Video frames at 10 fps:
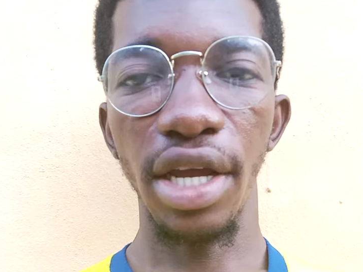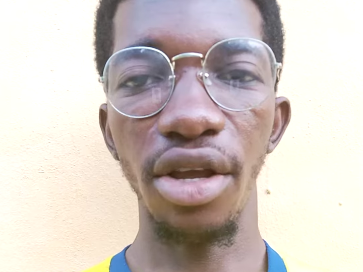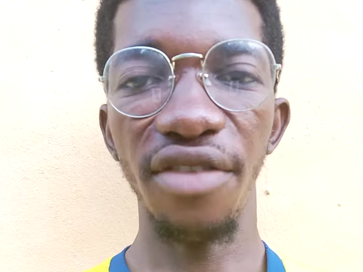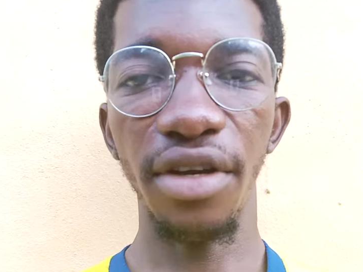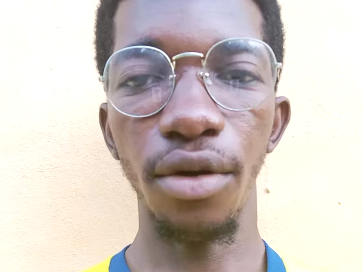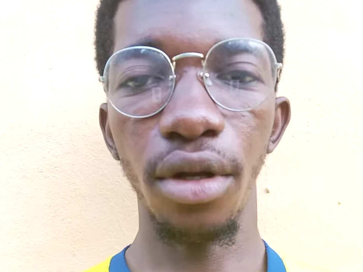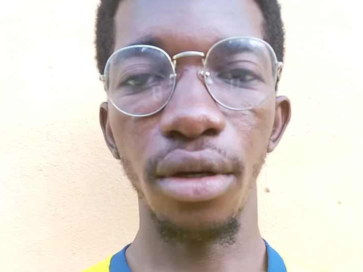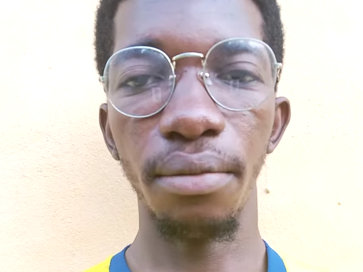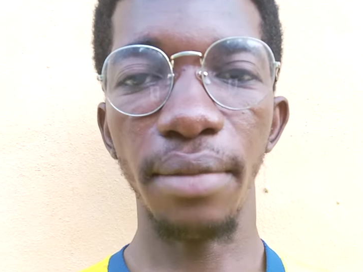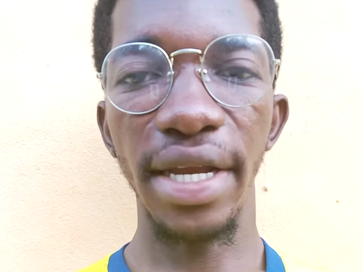Hello everyone,
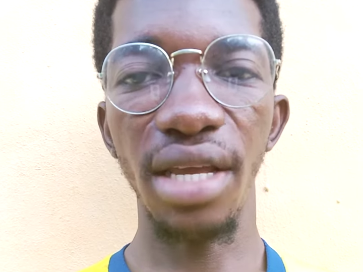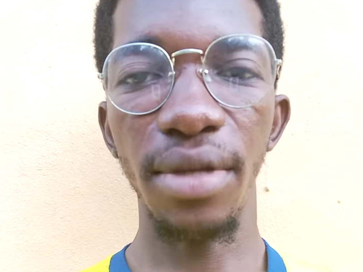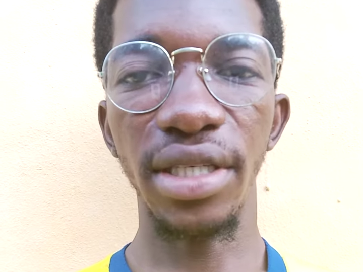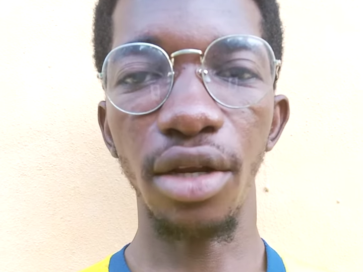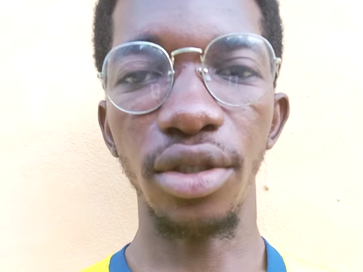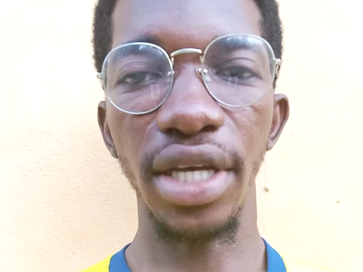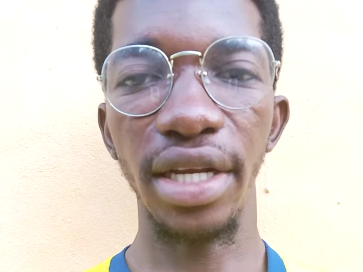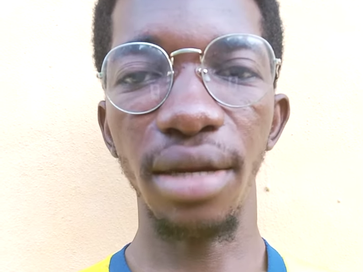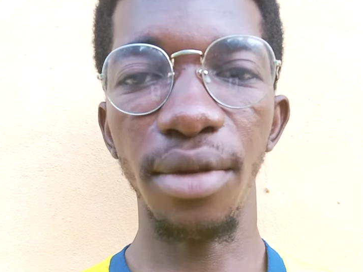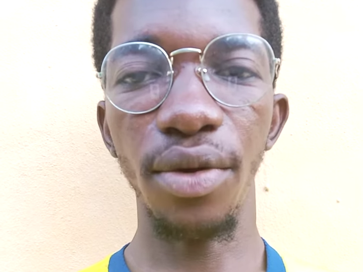my name is Alusain
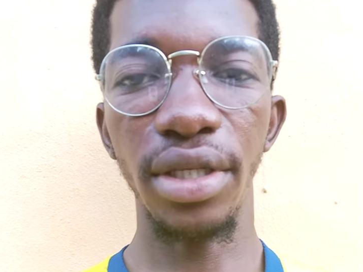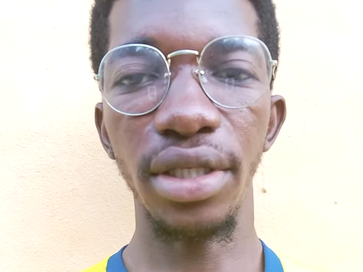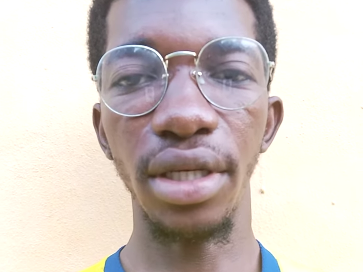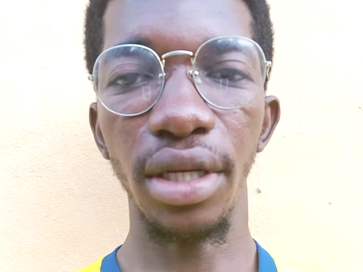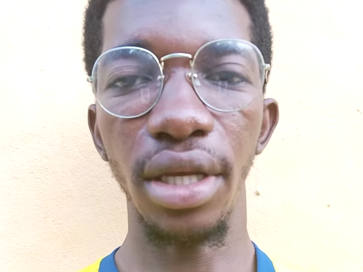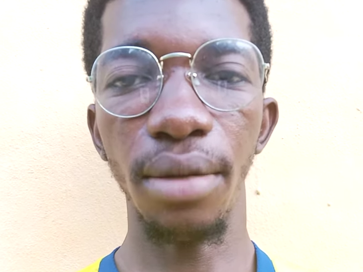Rehme Wilson,